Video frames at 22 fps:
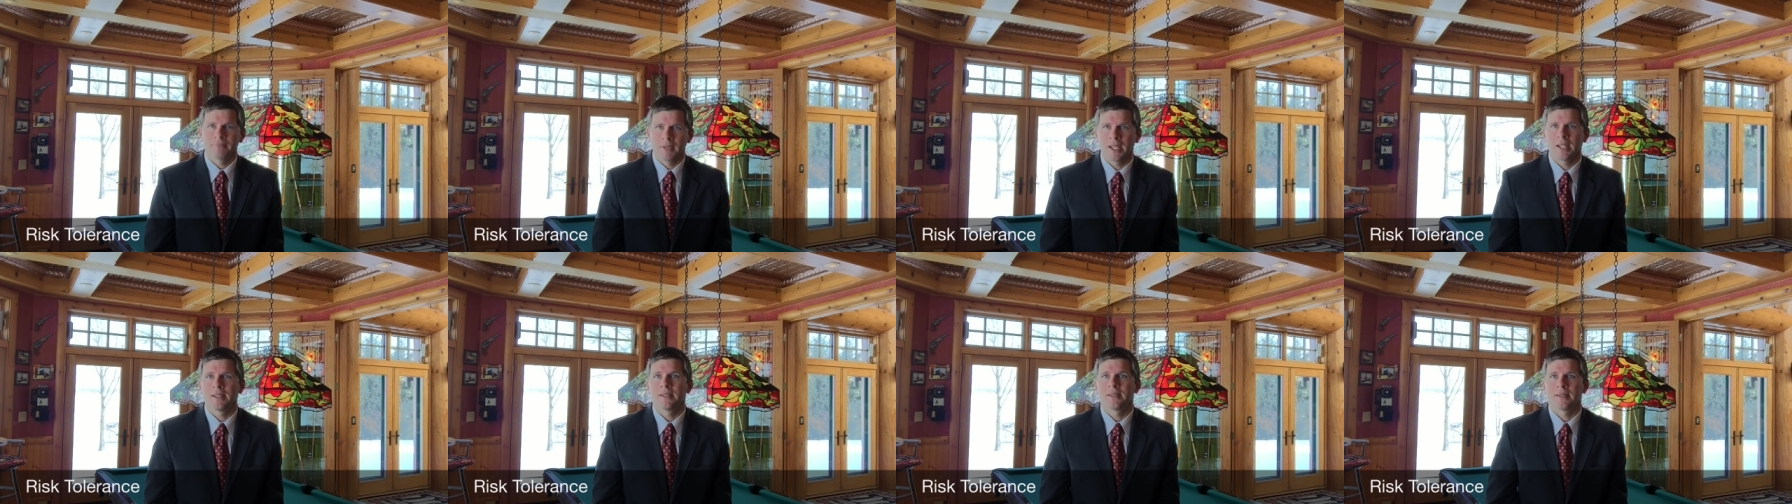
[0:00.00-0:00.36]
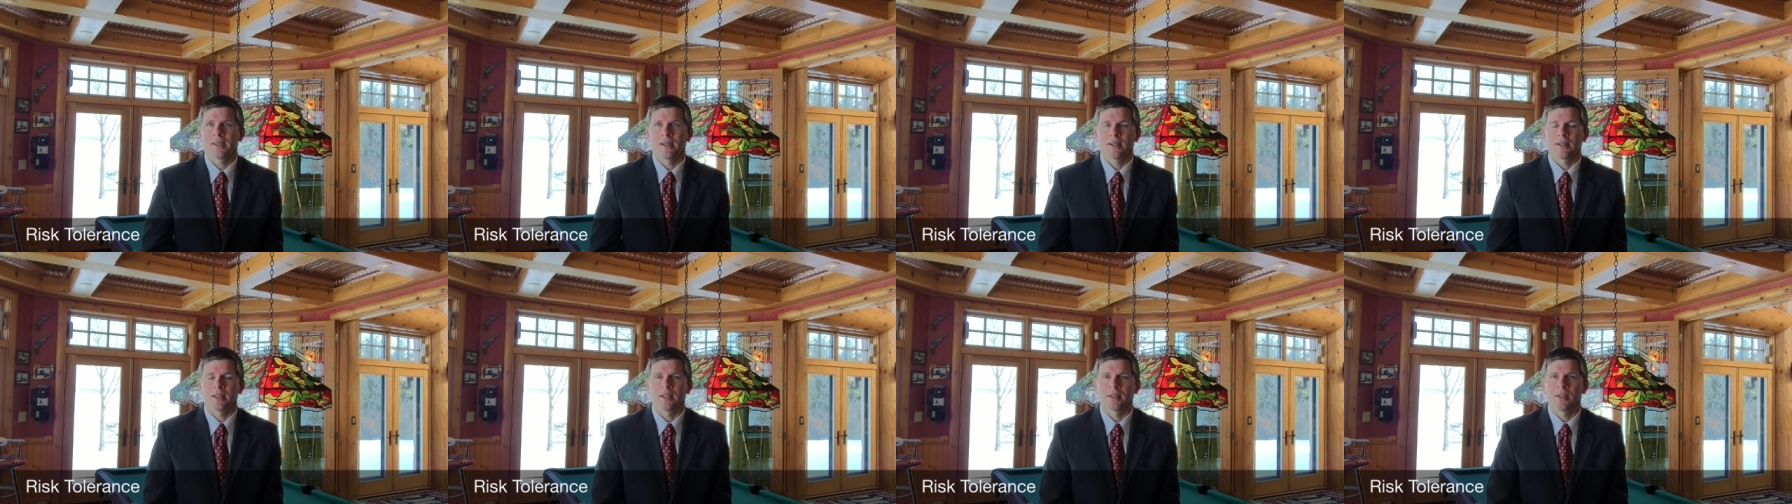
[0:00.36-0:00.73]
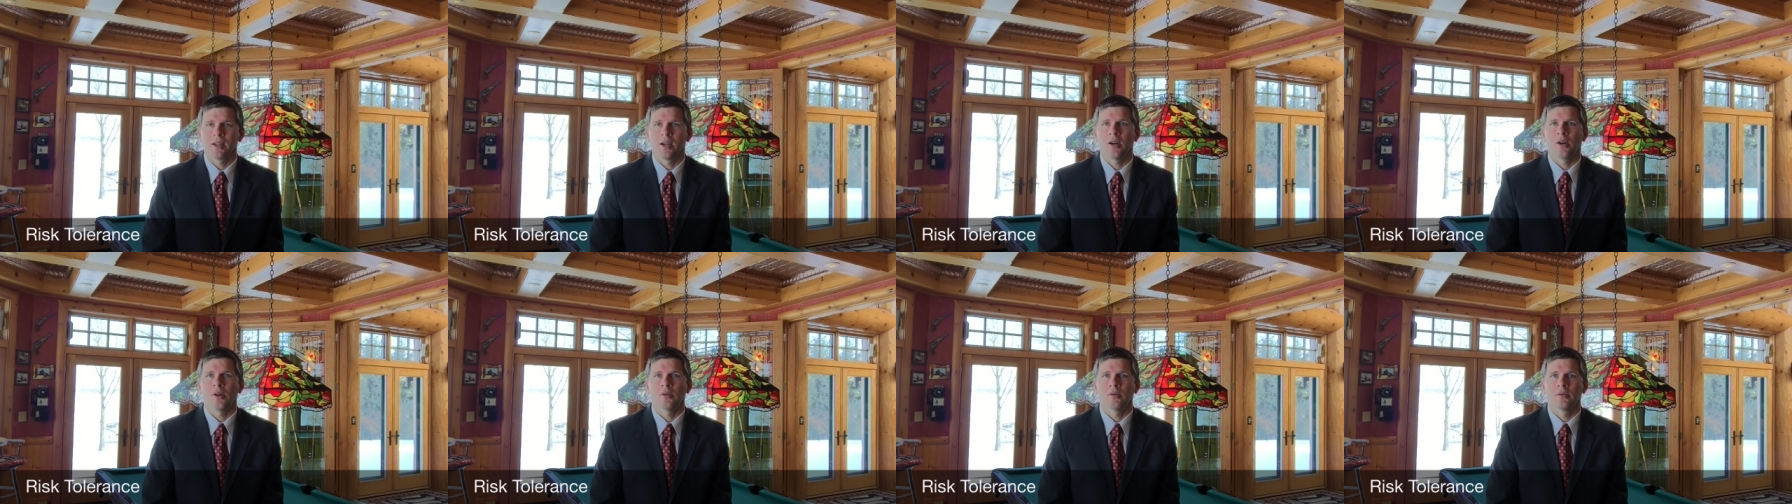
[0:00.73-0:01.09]
and selling
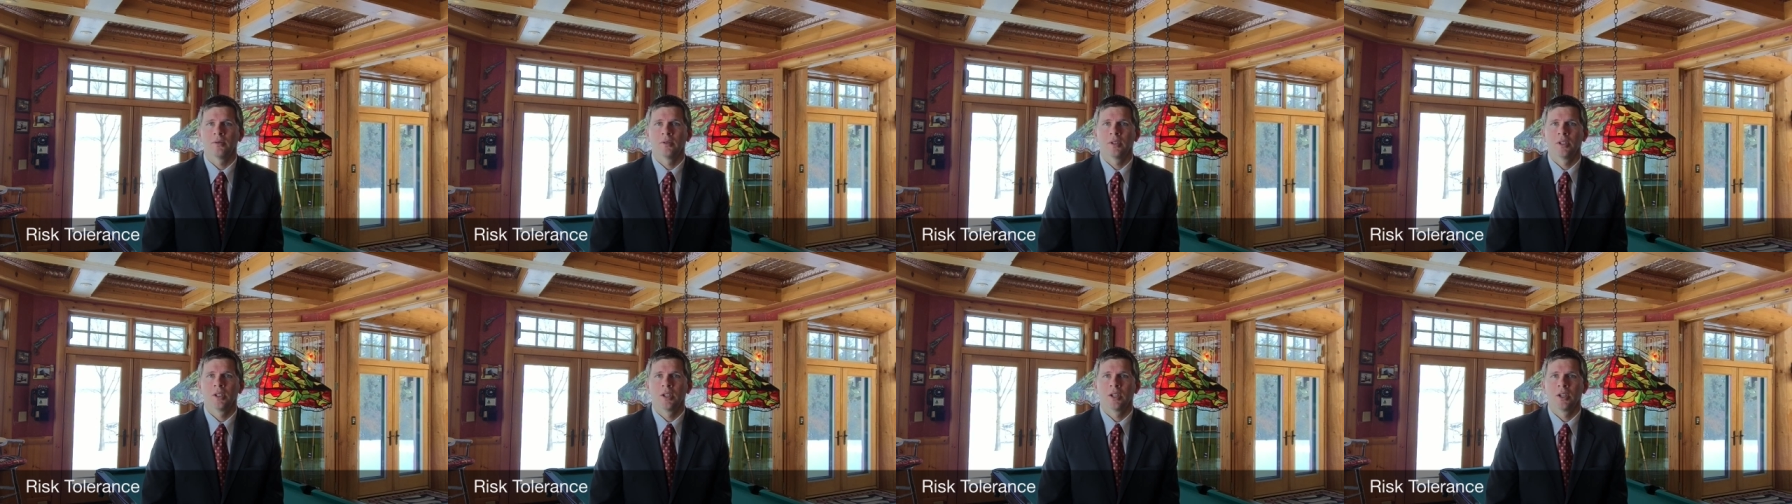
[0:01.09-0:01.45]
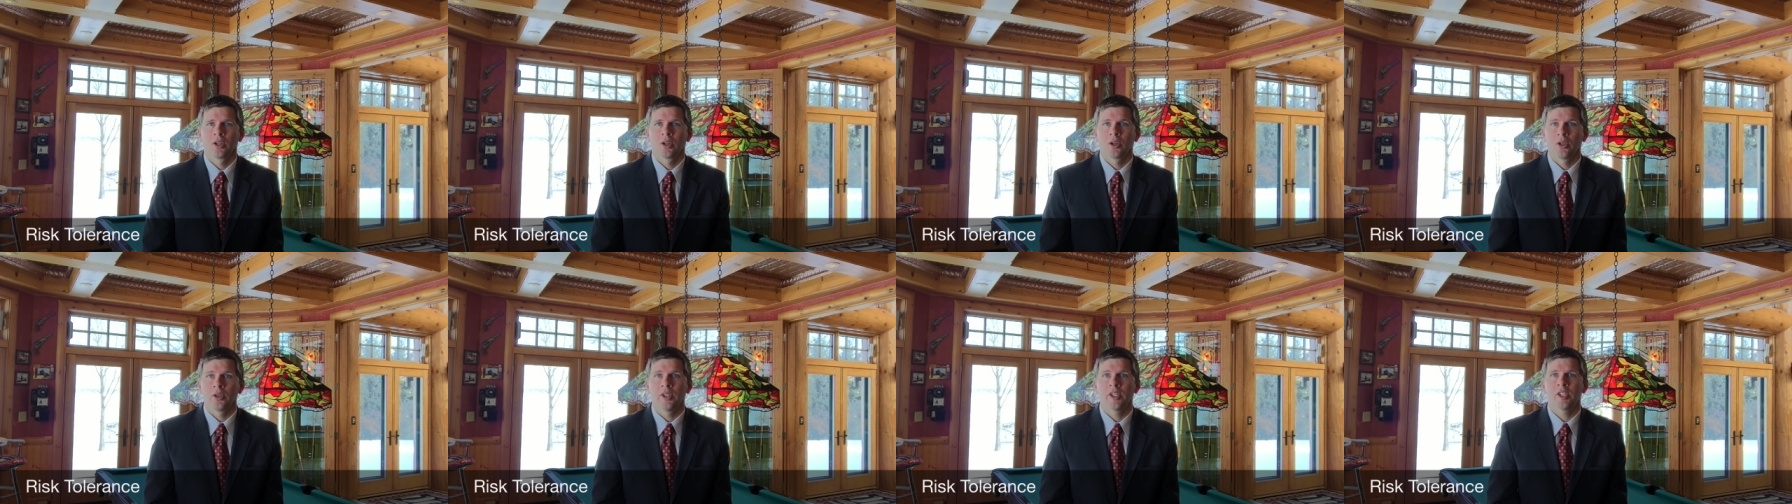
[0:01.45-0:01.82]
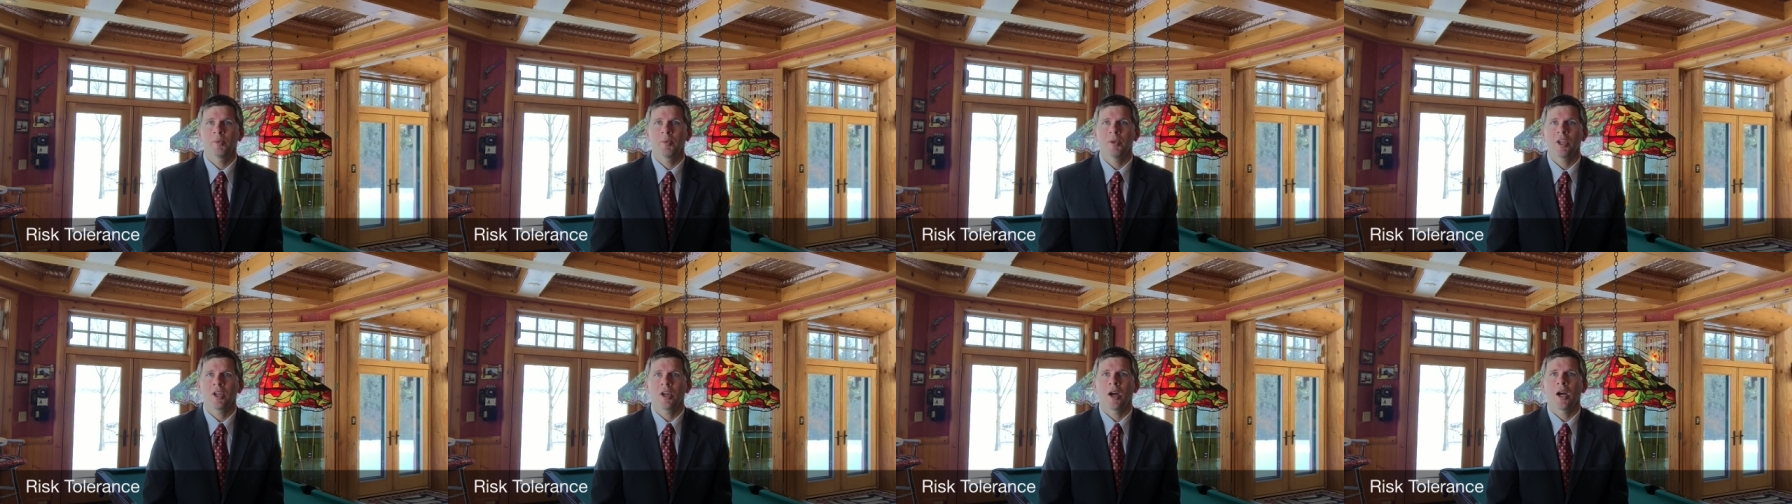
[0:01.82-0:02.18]
low? Could this
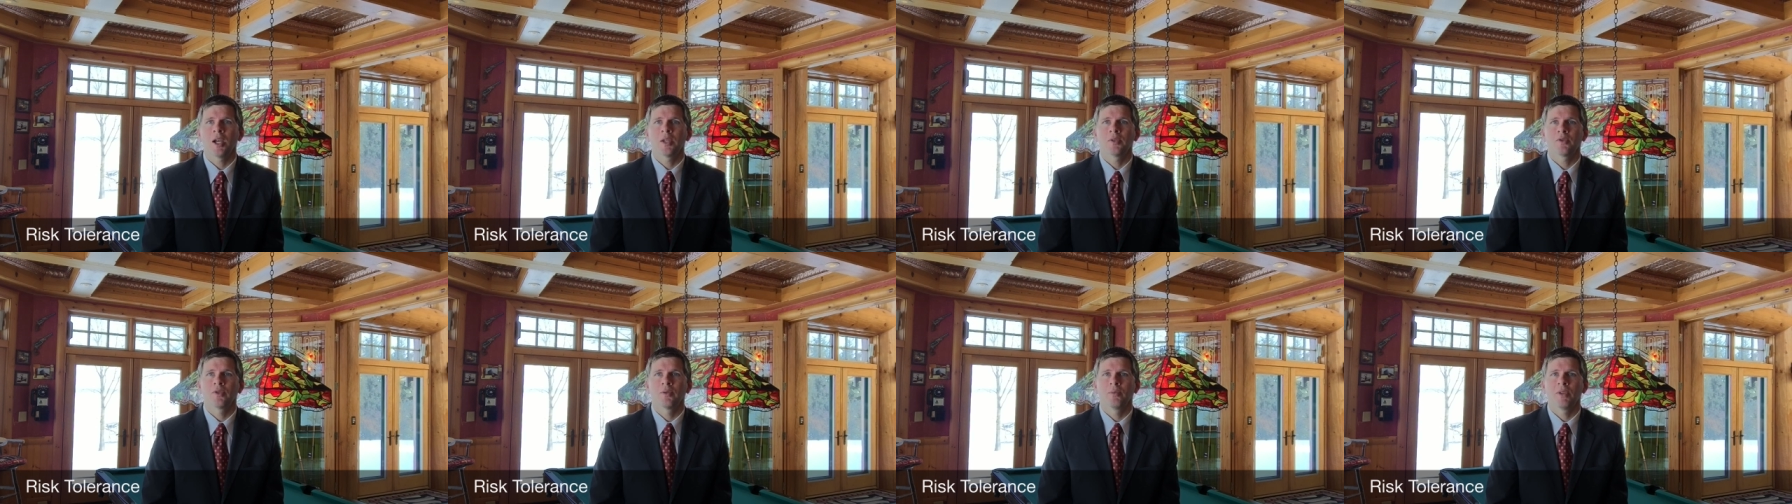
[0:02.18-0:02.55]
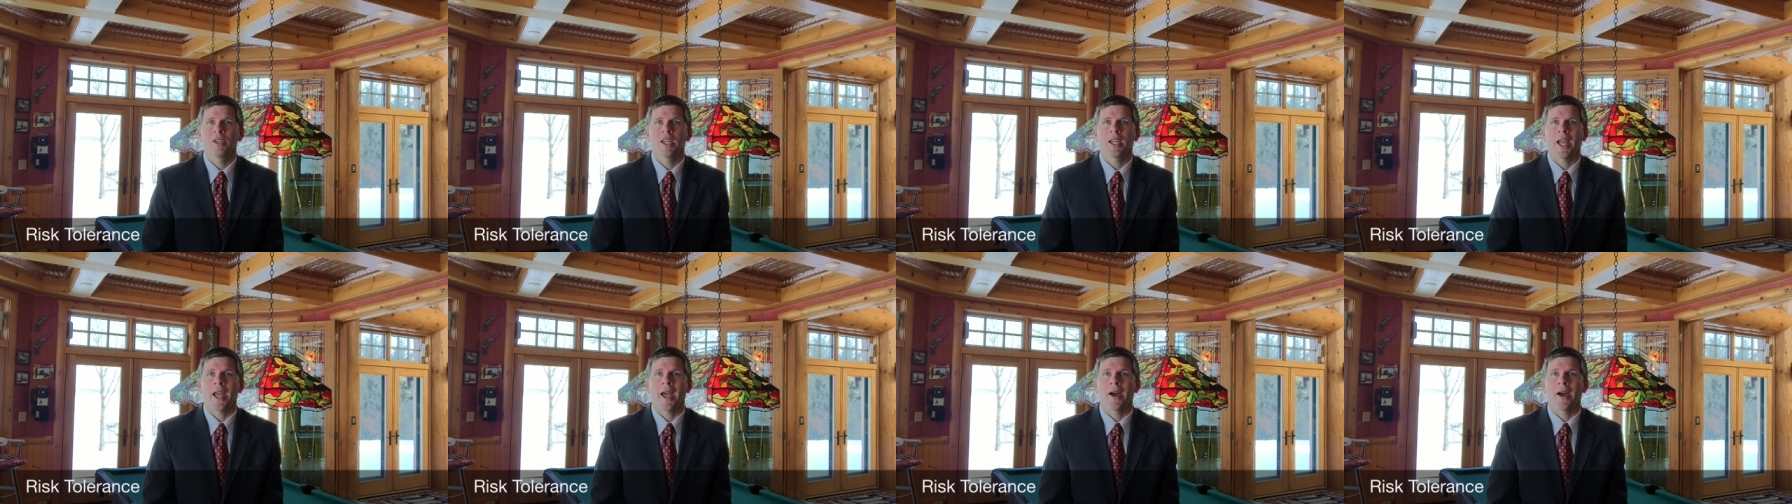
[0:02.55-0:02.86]
be caused from being